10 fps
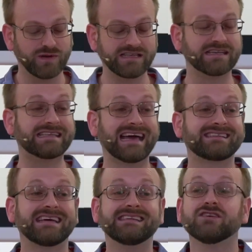He's a
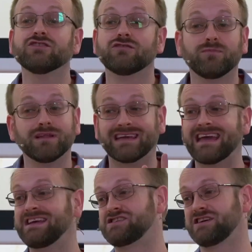debtor. He's under
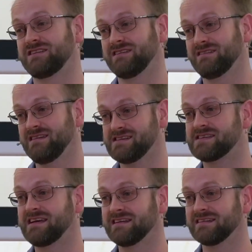obligation, he's saying.